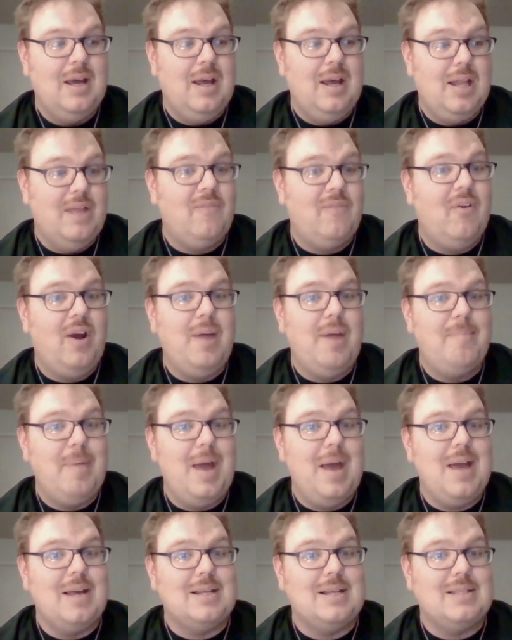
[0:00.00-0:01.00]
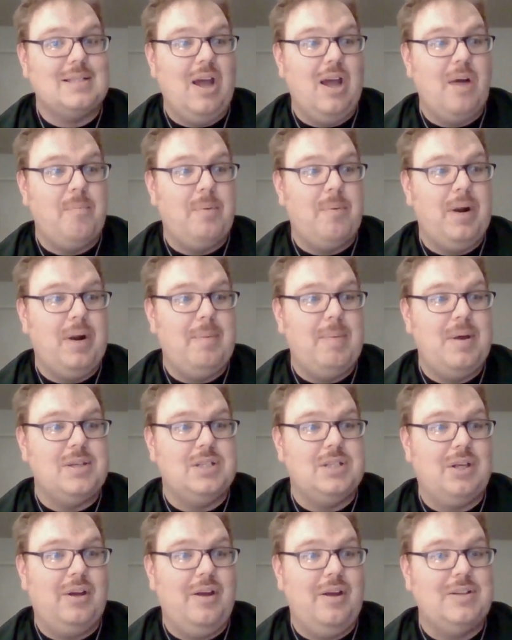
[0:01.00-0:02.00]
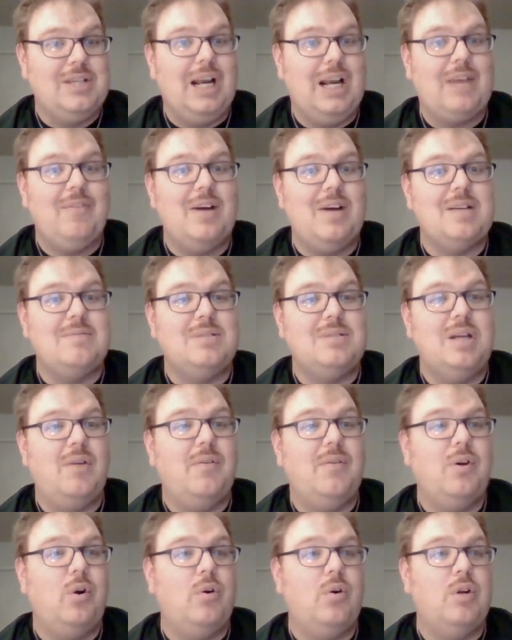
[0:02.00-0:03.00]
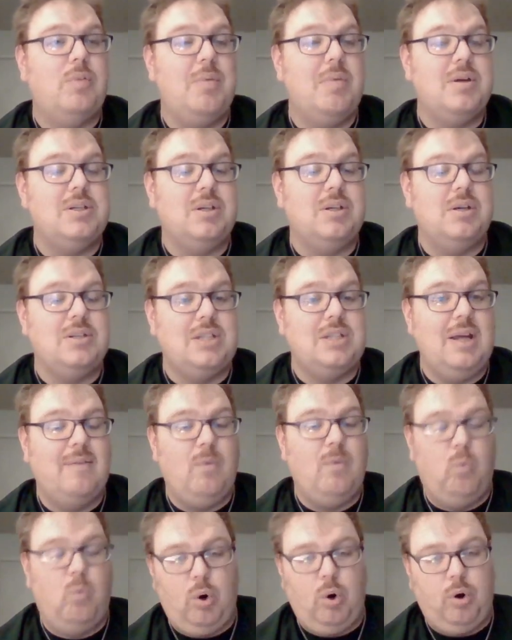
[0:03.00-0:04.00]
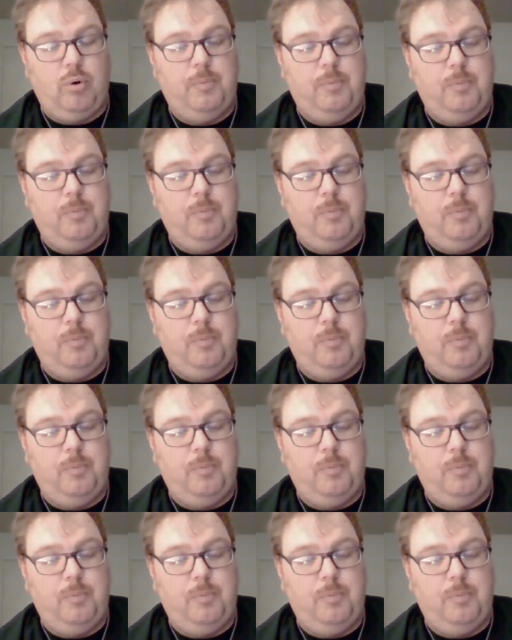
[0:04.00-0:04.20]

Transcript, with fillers: The very base that everybody basically has sacrificed himself in order to basically save the world.